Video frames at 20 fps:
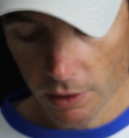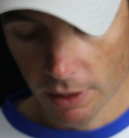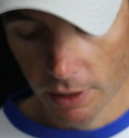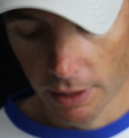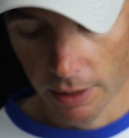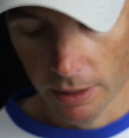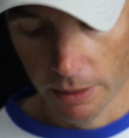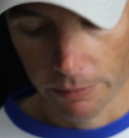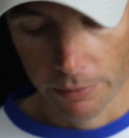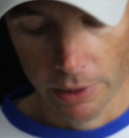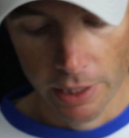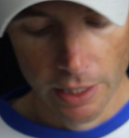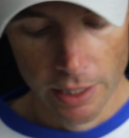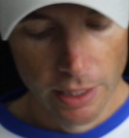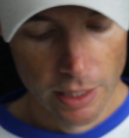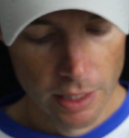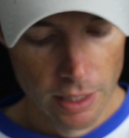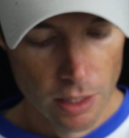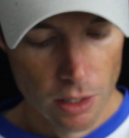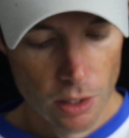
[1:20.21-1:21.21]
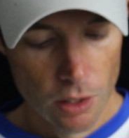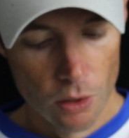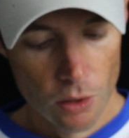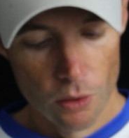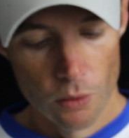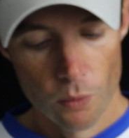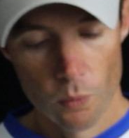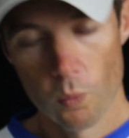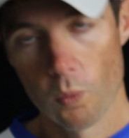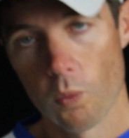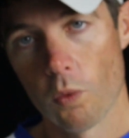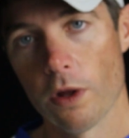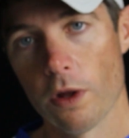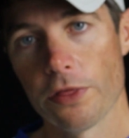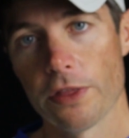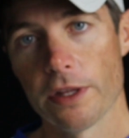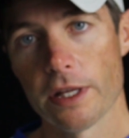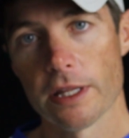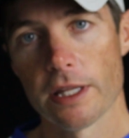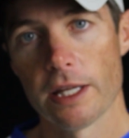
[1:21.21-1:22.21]
Um,
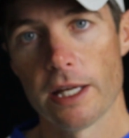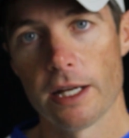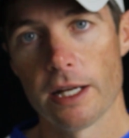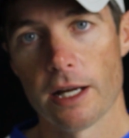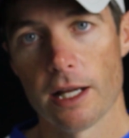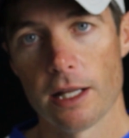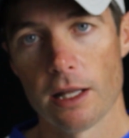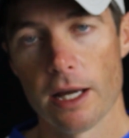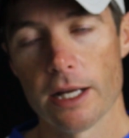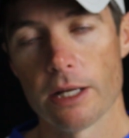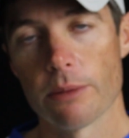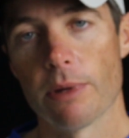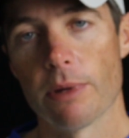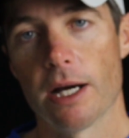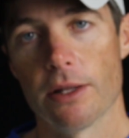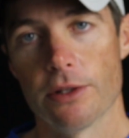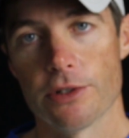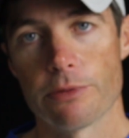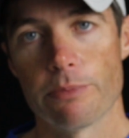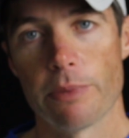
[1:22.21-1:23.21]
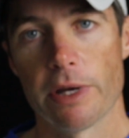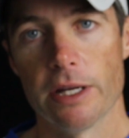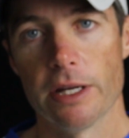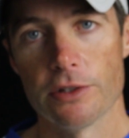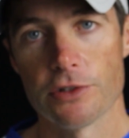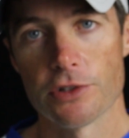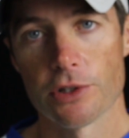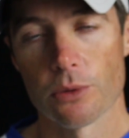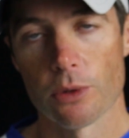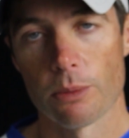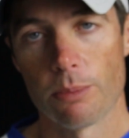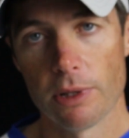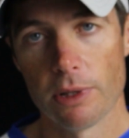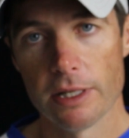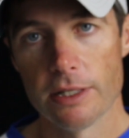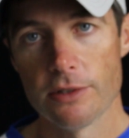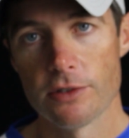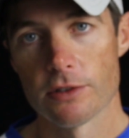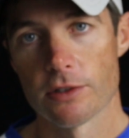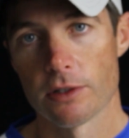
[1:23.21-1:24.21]
one thing that I like about this bait is it
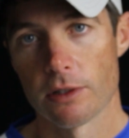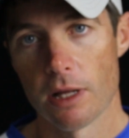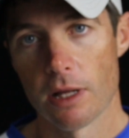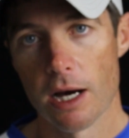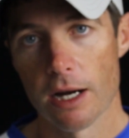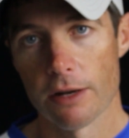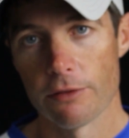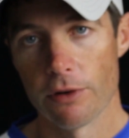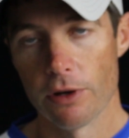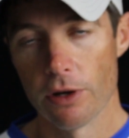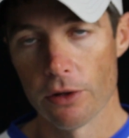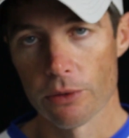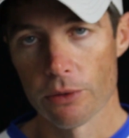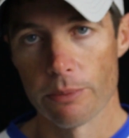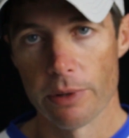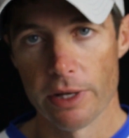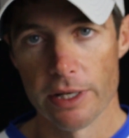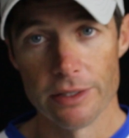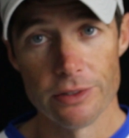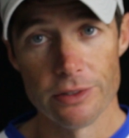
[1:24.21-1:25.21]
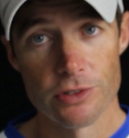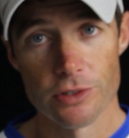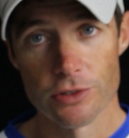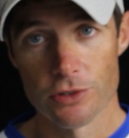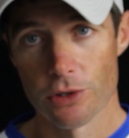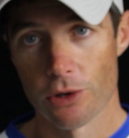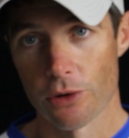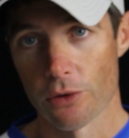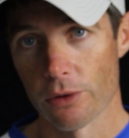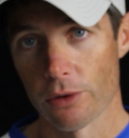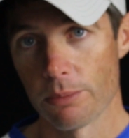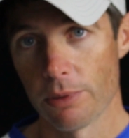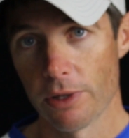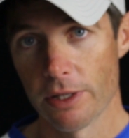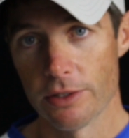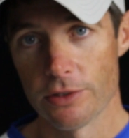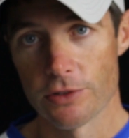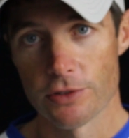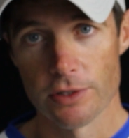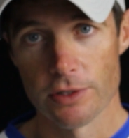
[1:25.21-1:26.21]
replaces a lot of other baits. It's going to
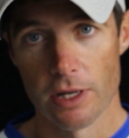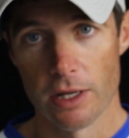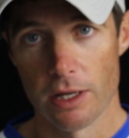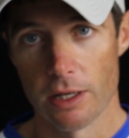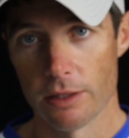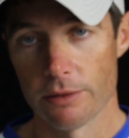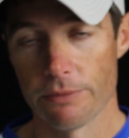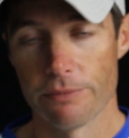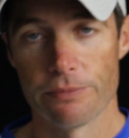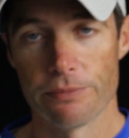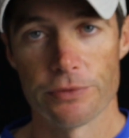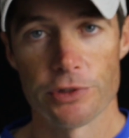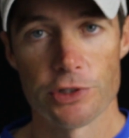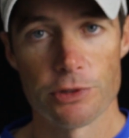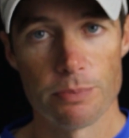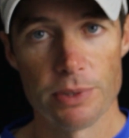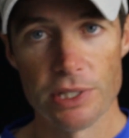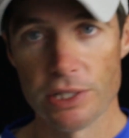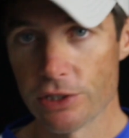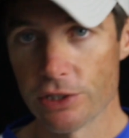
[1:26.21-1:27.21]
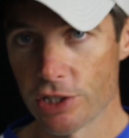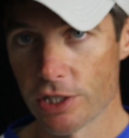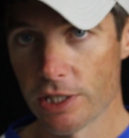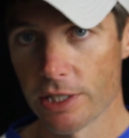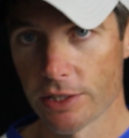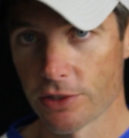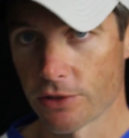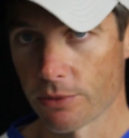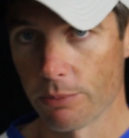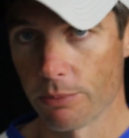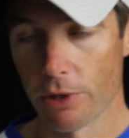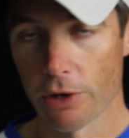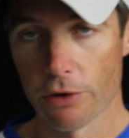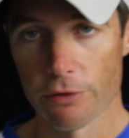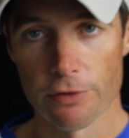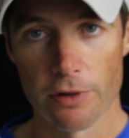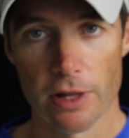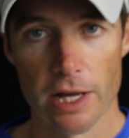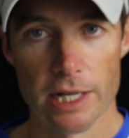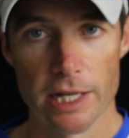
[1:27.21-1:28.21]
replace uh, speed jigs and
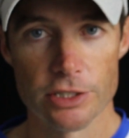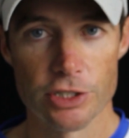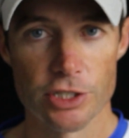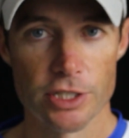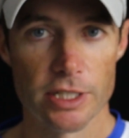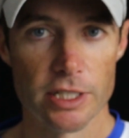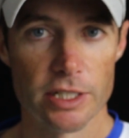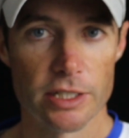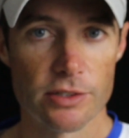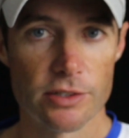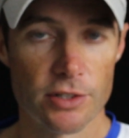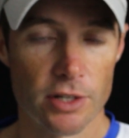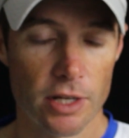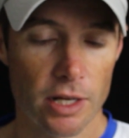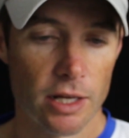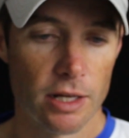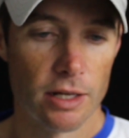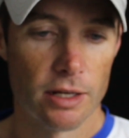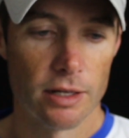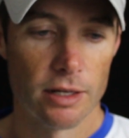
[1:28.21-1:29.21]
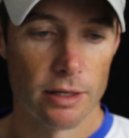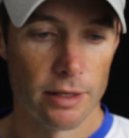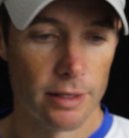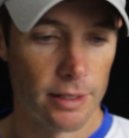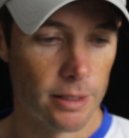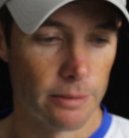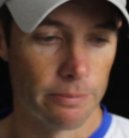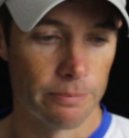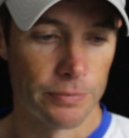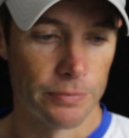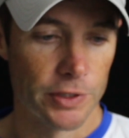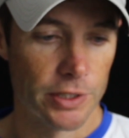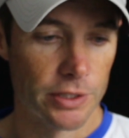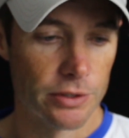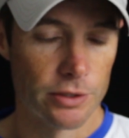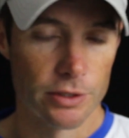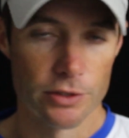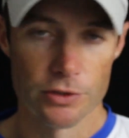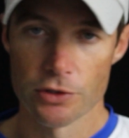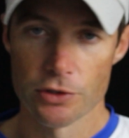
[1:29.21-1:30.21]
butterfly jigs. Um,
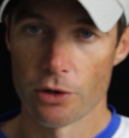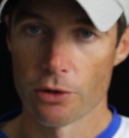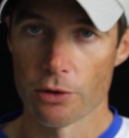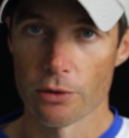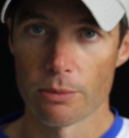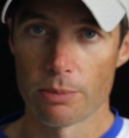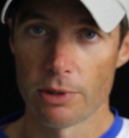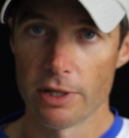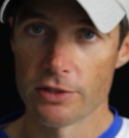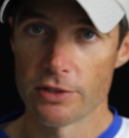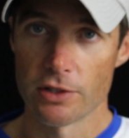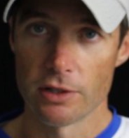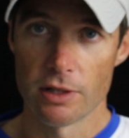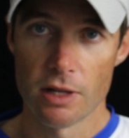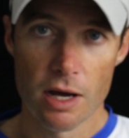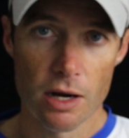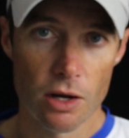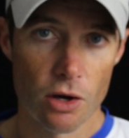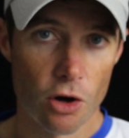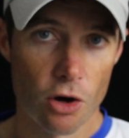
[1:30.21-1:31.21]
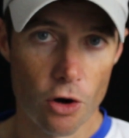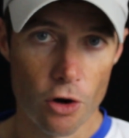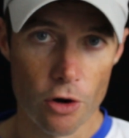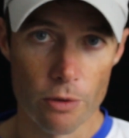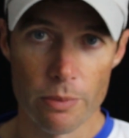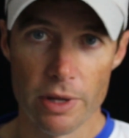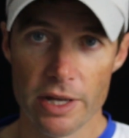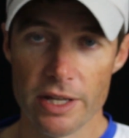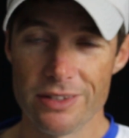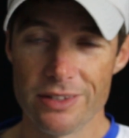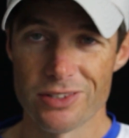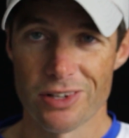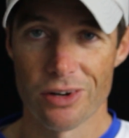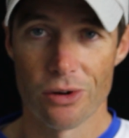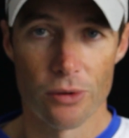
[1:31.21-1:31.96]
it, it's gonna replace a lot of hard baits.